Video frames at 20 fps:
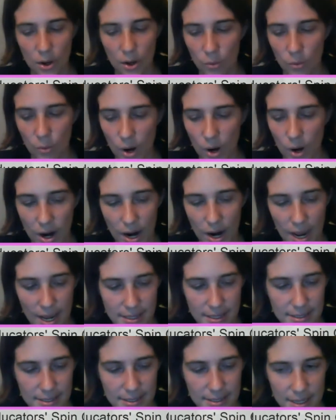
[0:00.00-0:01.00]

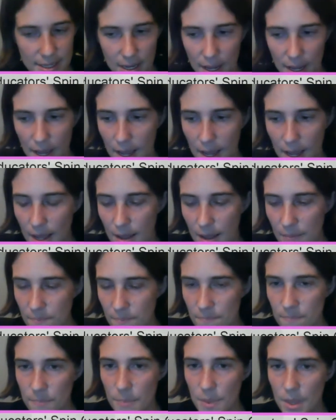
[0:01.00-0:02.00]
Whereas a
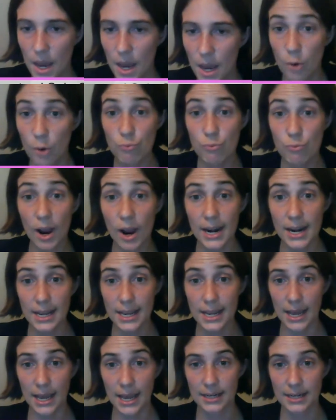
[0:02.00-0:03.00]

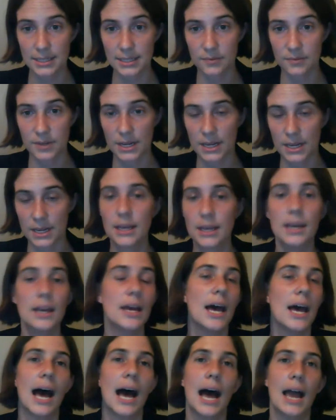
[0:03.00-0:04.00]
writing activity,
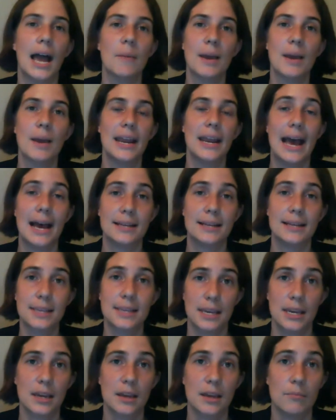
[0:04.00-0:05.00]
I might ask
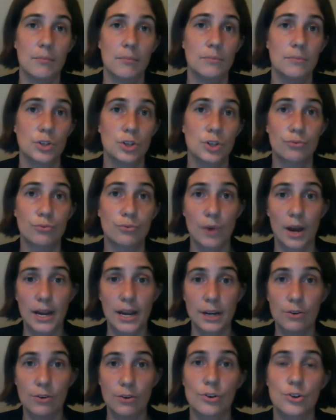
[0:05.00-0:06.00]
him to
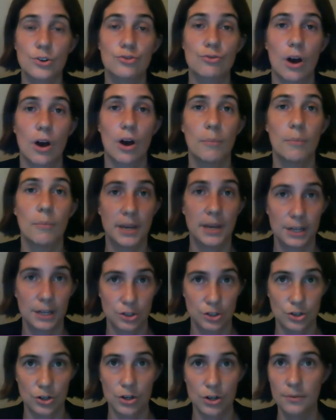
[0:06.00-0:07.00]
write or draw a
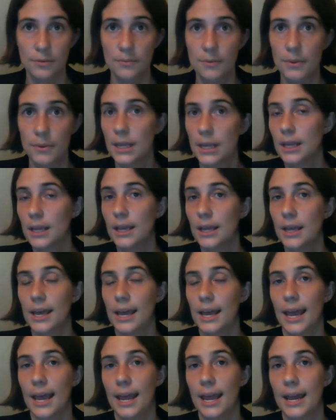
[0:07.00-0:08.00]
picture
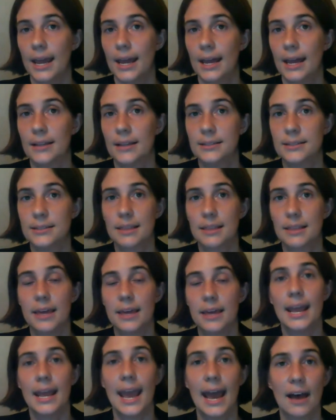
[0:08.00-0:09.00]
and
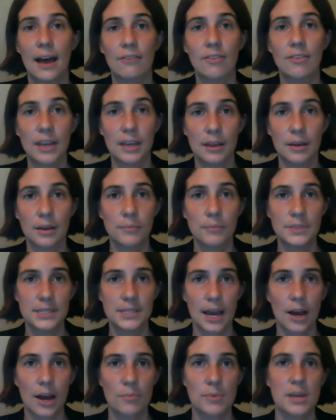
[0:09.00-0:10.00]
then have him
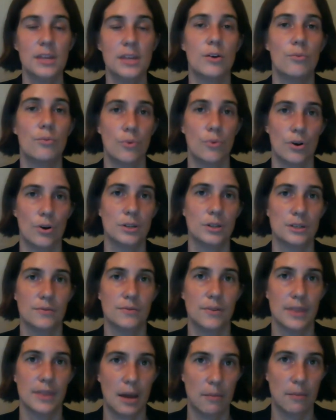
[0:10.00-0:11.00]
tell me the words
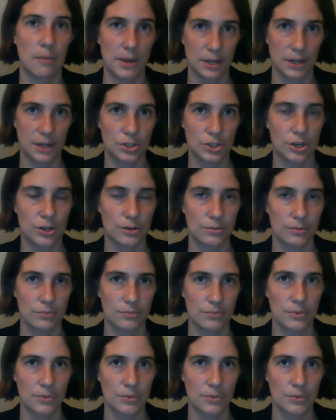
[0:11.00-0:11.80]
for that picture.